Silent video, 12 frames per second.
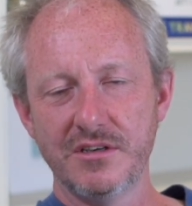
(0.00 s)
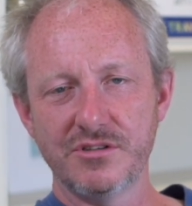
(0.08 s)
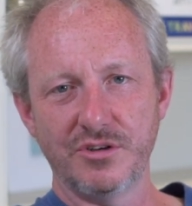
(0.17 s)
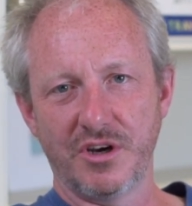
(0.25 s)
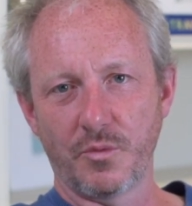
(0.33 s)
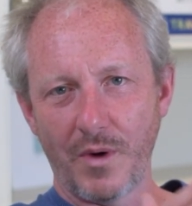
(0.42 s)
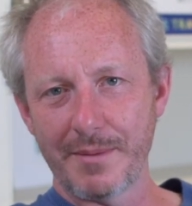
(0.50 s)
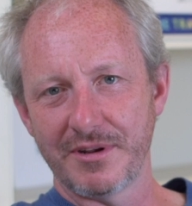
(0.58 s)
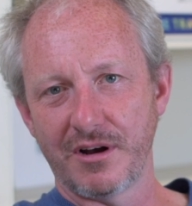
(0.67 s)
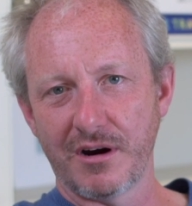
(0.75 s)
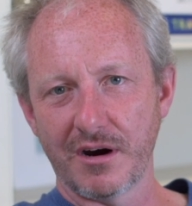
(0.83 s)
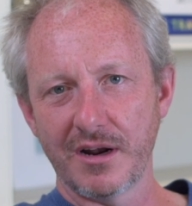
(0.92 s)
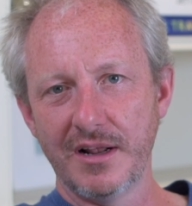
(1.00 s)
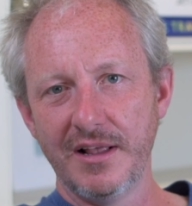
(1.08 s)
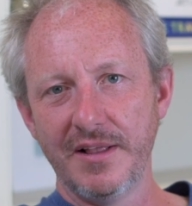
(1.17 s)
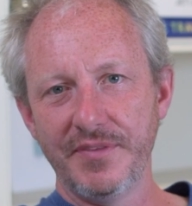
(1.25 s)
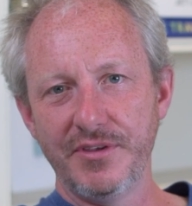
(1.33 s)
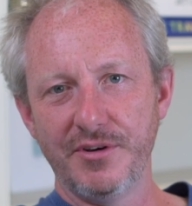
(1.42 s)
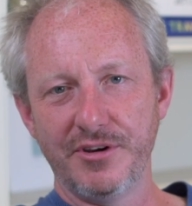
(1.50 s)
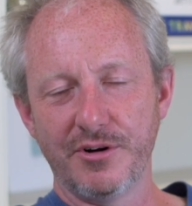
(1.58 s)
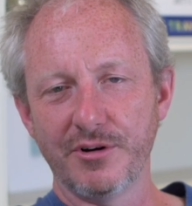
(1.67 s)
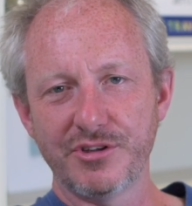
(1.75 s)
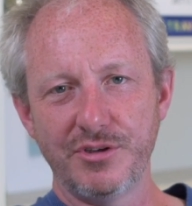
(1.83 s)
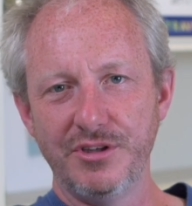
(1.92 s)
So your webinar, you're
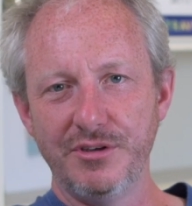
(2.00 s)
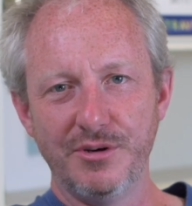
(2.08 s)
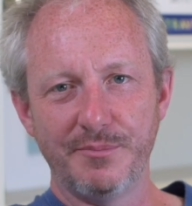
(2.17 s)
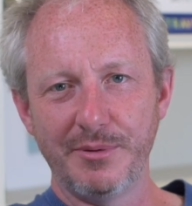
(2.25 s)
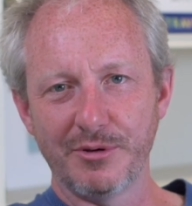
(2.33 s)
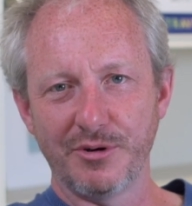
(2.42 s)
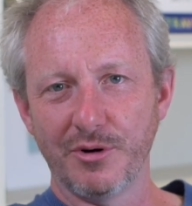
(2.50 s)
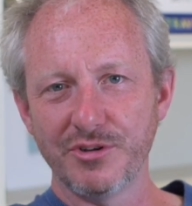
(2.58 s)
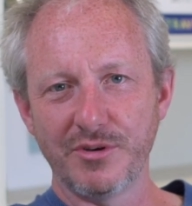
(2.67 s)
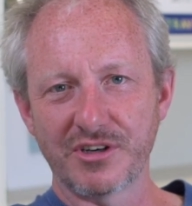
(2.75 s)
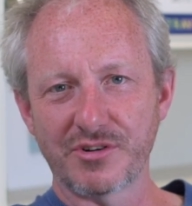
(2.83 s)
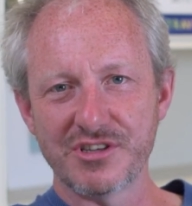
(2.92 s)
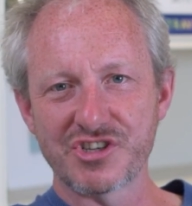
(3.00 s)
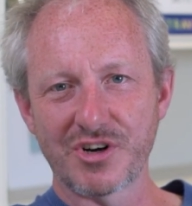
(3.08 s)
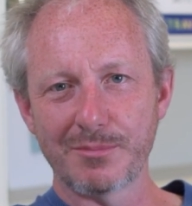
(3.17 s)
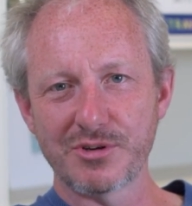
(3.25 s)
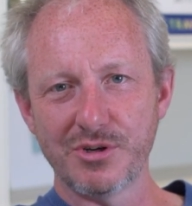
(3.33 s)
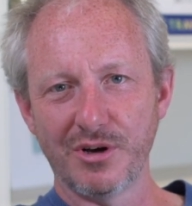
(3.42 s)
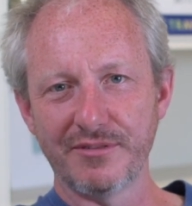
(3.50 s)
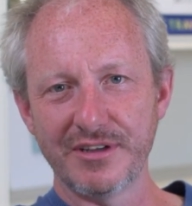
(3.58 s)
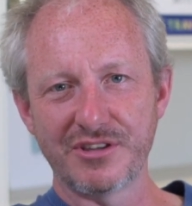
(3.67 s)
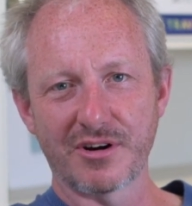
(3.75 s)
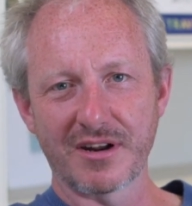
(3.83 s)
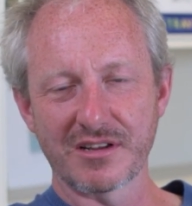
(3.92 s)
not, people are not doing a transcription of it
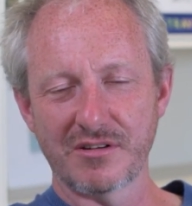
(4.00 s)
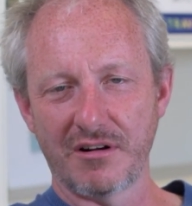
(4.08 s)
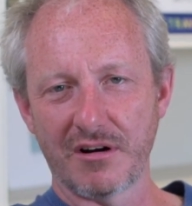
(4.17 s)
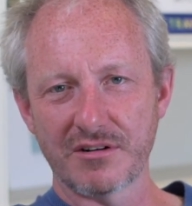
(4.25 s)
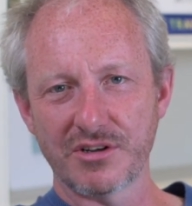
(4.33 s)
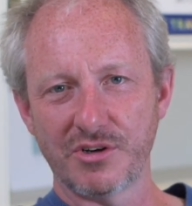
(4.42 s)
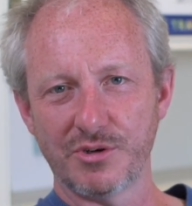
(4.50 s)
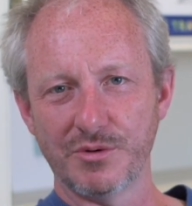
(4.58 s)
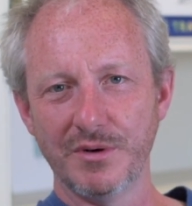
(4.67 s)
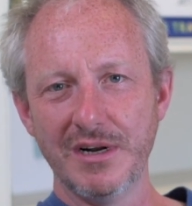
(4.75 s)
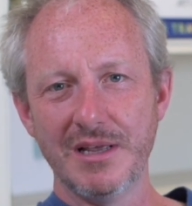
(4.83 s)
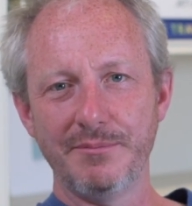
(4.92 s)
and turning it into an article.